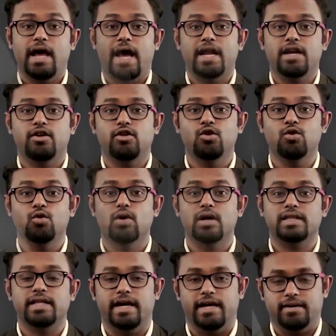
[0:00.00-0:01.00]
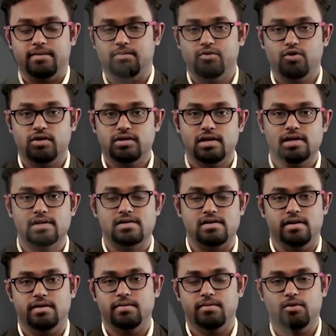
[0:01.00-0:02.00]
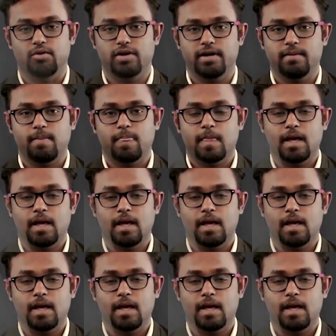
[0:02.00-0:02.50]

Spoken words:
And you are there, you're the listener, okay?